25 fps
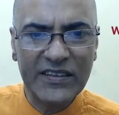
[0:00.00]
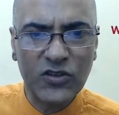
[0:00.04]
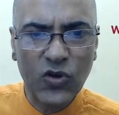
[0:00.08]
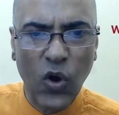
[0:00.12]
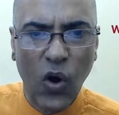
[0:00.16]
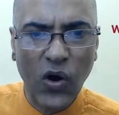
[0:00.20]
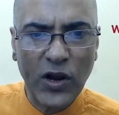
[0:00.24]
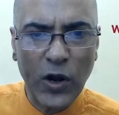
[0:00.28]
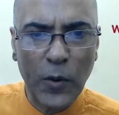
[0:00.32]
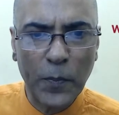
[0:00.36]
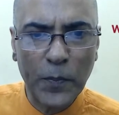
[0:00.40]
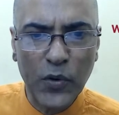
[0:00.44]

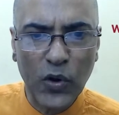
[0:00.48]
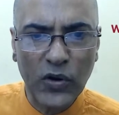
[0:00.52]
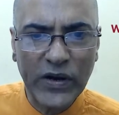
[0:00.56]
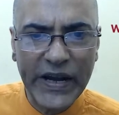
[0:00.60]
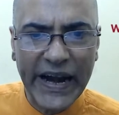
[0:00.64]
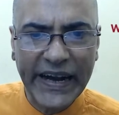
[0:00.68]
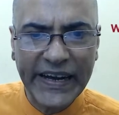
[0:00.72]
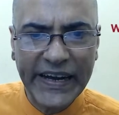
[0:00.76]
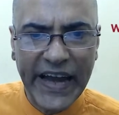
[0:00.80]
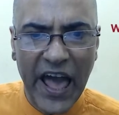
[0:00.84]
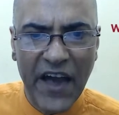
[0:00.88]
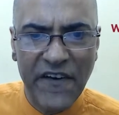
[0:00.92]
gonna
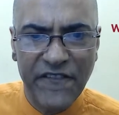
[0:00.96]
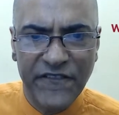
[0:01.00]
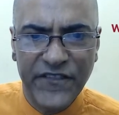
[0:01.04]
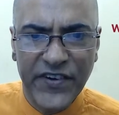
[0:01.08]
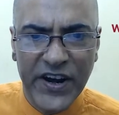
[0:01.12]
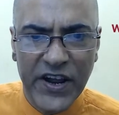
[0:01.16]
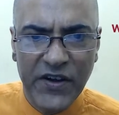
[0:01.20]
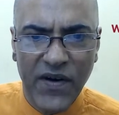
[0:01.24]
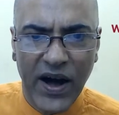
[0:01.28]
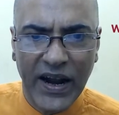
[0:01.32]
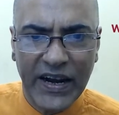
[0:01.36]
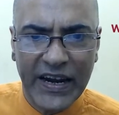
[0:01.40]
protect
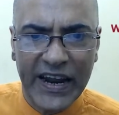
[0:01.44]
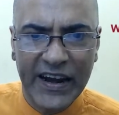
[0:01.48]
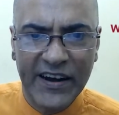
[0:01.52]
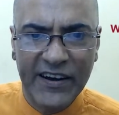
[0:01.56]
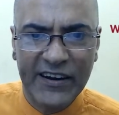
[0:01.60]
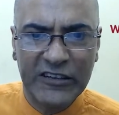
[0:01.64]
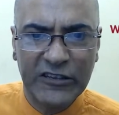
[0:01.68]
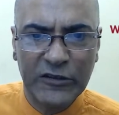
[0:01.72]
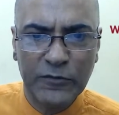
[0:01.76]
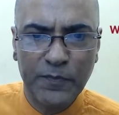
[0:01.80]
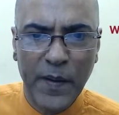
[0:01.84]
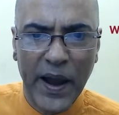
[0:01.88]
everyone in
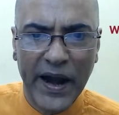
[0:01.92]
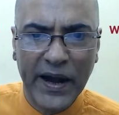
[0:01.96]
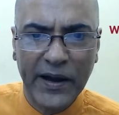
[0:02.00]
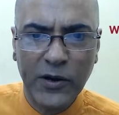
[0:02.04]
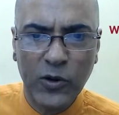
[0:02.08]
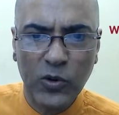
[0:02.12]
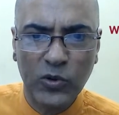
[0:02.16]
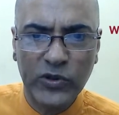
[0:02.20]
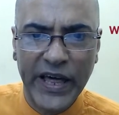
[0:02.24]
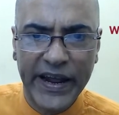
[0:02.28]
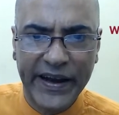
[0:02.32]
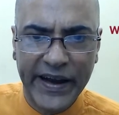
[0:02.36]

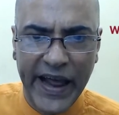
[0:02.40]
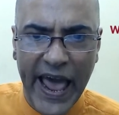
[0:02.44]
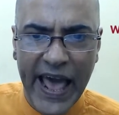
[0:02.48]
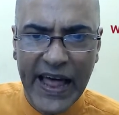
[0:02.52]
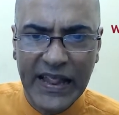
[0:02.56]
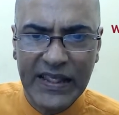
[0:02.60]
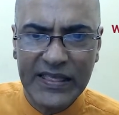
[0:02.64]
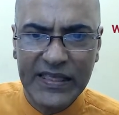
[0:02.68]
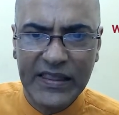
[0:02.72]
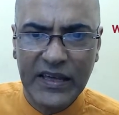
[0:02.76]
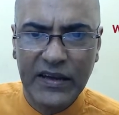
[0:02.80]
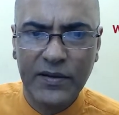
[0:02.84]
respect to their
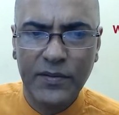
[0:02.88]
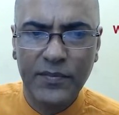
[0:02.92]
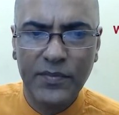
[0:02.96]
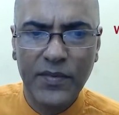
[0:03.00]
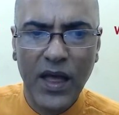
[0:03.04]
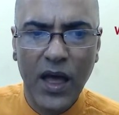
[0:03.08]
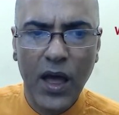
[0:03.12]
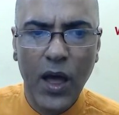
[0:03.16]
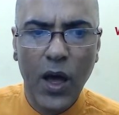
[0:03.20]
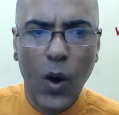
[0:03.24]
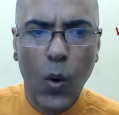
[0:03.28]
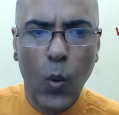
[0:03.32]
health,
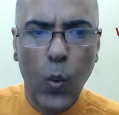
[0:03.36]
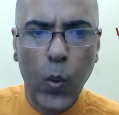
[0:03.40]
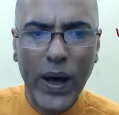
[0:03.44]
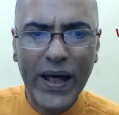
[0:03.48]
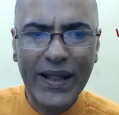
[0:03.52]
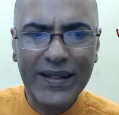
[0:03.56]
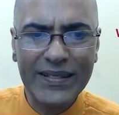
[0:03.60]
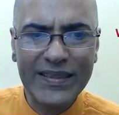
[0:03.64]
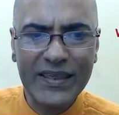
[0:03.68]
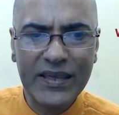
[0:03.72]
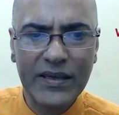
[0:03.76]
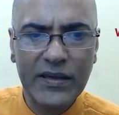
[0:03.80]

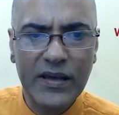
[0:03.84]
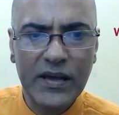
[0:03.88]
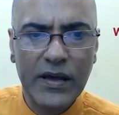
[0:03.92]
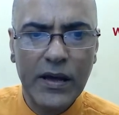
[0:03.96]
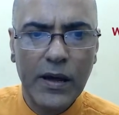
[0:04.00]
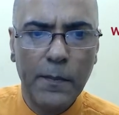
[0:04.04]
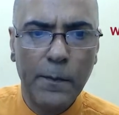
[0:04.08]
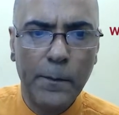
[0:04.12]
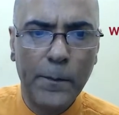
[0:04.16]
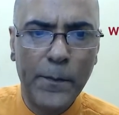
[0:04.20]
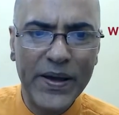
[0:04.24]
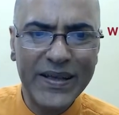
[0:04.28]
wealth,
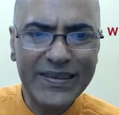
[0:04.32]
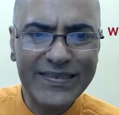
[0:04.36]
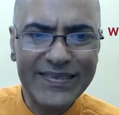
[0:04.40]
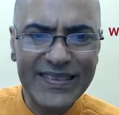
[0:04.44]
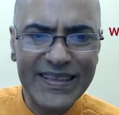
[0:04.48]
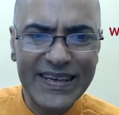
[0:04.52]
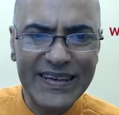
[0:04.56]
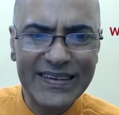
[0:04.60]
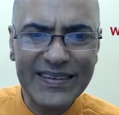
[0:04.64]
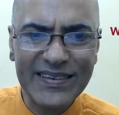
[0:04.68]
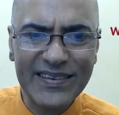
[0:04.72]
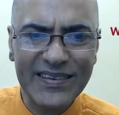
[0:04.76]

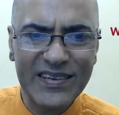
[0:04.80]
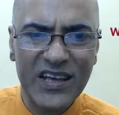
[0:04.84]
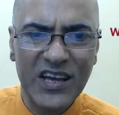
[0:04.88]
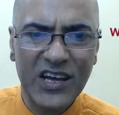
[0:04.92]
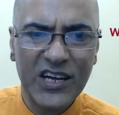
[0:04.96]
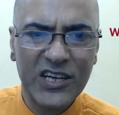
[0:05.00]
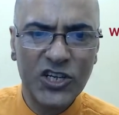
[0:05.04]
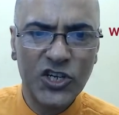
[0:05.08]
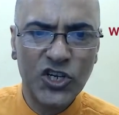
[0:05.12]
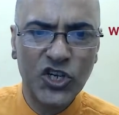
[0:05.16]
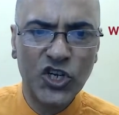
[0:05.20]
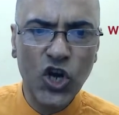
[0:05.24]
business,
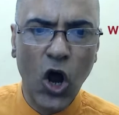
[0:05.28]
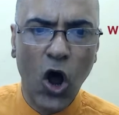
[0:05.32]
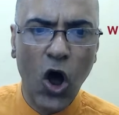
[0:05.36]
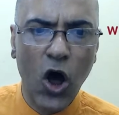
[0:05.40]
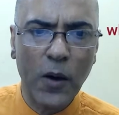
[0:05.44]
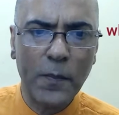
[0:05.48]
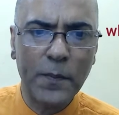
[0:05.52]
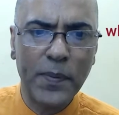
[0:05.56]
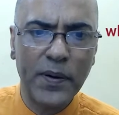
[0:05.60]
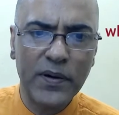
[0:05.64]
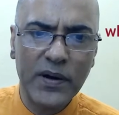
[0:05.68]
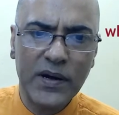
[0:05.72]

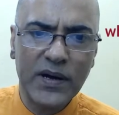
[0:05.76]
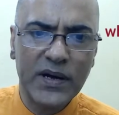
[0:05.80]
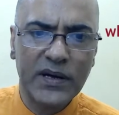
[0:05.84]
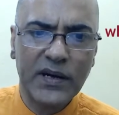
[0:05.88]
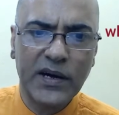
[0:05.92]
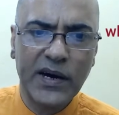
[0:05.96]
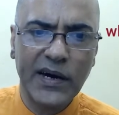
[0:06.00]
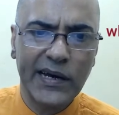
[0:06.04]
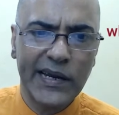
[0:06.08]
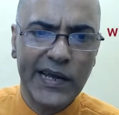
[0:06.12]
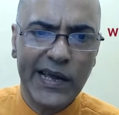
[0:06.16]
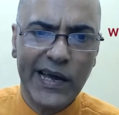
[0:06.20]
job,
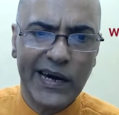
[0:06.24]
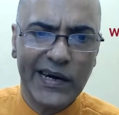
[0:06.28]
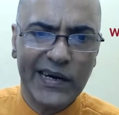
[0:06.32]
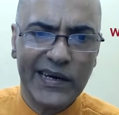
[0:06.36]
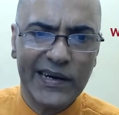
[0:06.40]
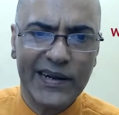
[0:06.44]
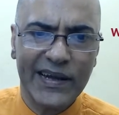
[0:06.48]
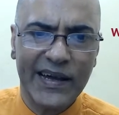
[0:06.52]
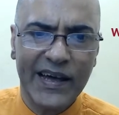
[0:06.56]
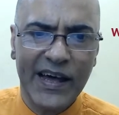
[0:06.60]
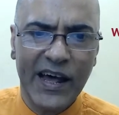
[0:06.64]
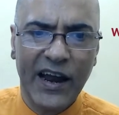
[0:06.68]

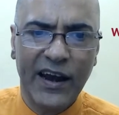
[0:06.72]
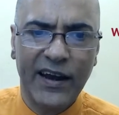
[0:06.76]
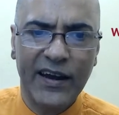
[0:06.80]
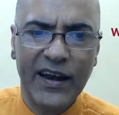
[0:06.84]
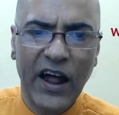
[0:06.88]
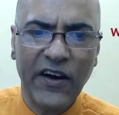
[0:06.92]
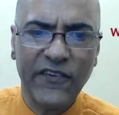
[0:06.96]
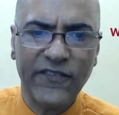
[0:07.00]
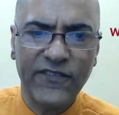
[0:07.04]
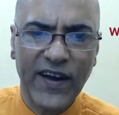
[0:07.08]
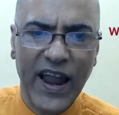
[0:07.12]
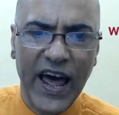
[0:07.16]
career,
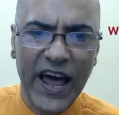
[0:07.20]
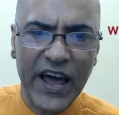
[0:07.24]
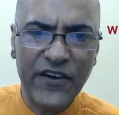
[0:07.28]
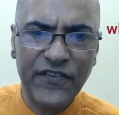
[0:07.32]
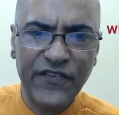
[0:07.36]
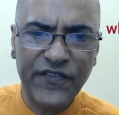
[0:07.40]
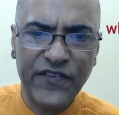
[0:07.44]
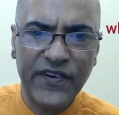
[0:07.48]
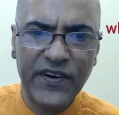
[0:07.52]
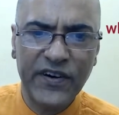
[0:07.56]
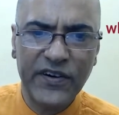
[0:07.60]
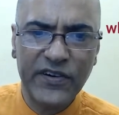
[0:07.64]
love
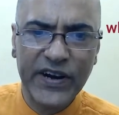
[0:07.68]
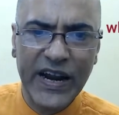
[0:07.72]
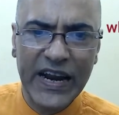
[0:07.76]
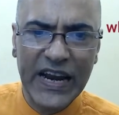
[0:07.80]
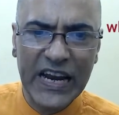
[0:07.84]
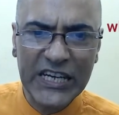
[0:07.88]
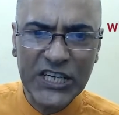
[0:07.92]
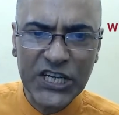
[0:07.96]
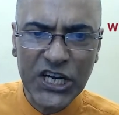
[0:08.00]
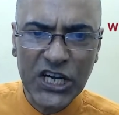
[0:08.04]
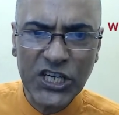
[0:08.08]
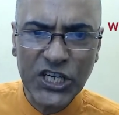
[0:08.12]
life,
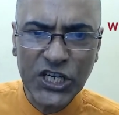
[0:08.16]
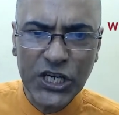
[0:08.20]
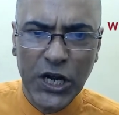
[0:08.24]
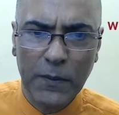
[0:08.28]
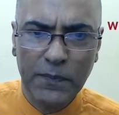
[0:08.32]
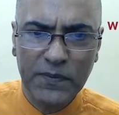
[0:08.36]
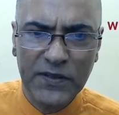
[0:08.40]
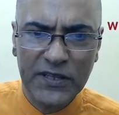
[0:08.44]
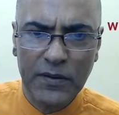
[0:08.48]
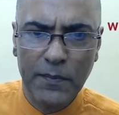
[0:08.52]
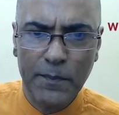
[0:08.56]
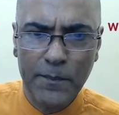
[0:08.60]

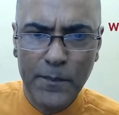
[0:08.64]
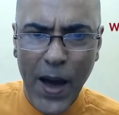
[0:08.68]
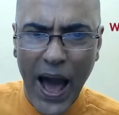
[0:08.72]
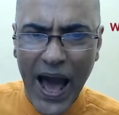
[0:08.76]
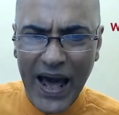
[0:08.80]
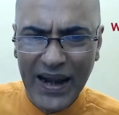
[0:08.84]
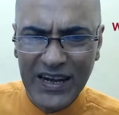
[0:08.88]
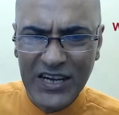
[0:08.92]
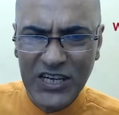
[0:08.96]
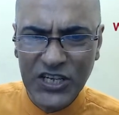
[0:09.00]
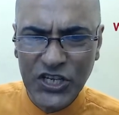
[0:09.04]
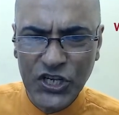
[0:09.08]
relationships,
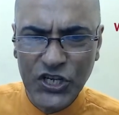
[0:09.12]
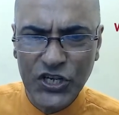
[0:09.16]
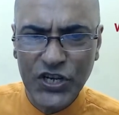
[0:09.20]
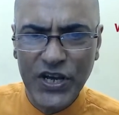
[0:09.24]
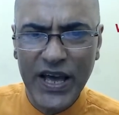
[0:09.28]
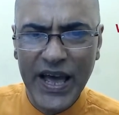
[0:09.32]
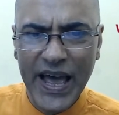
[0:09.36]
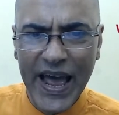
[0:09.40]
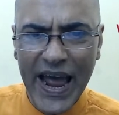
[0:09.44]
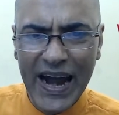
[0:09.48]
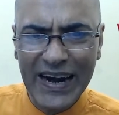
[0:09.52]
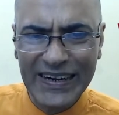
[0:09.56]
marriage,
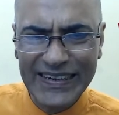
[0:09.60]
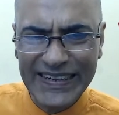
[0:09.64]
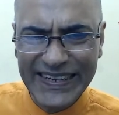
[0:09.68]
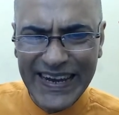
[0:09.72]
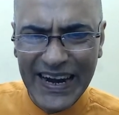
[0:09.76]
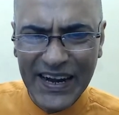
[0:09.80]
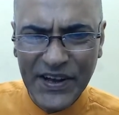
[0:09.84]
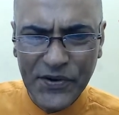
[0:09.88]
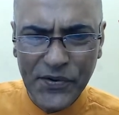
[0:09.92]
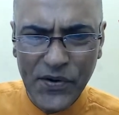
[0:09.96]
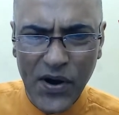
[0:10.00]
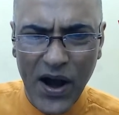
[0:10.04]

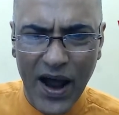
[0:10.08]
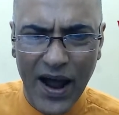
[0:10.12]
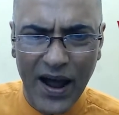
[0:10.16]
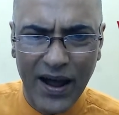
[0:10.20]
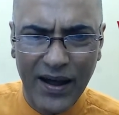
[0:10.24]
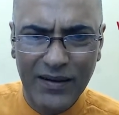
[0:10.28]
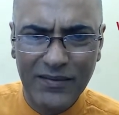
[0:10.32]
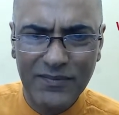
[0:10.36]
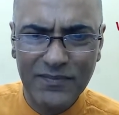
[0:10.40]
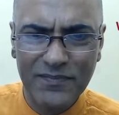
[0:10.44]
etc.